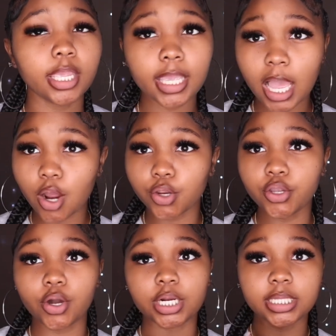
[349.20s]
yeah, or
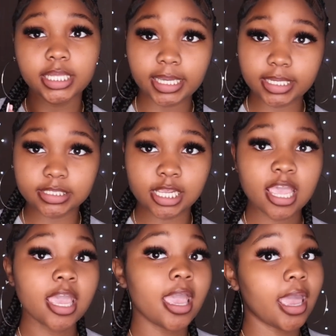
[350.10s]
you go to lunch
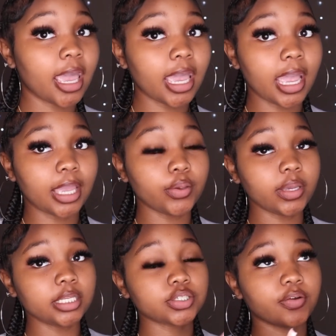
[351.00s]
and
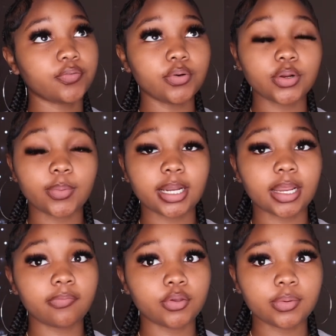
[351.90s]
you eat your food or
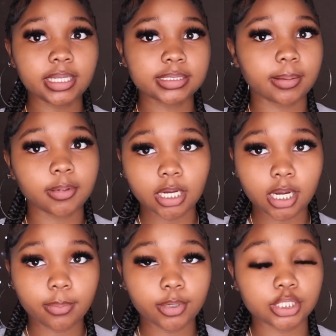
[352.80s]
whatever, you need some
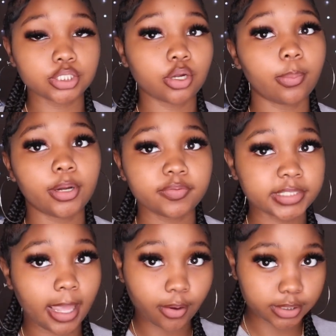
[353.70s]
gum because your breath
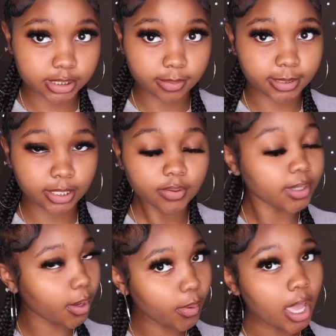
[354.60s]
stank or something, you
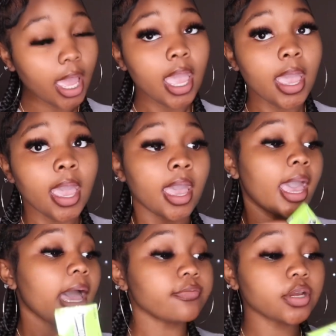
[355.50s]
know,
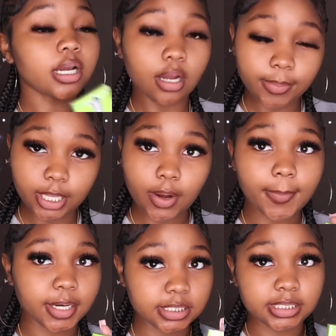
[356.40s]
have your gum in your
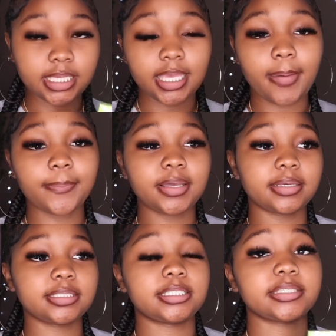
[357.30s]
emergency kit
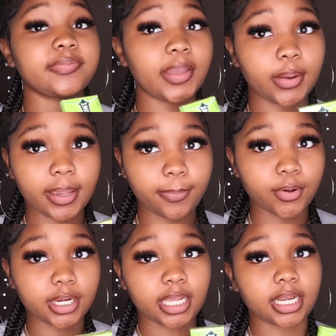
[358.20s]
because it's just very
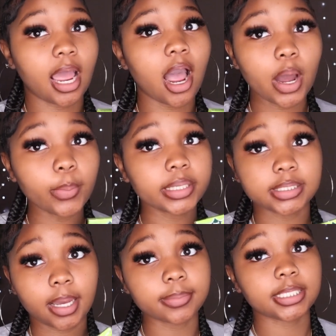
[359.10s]
important and it always
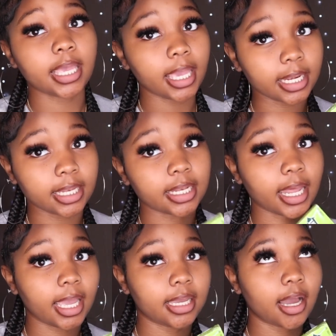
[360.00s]
comes in handy,
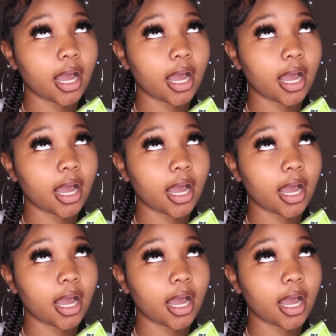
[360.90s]
like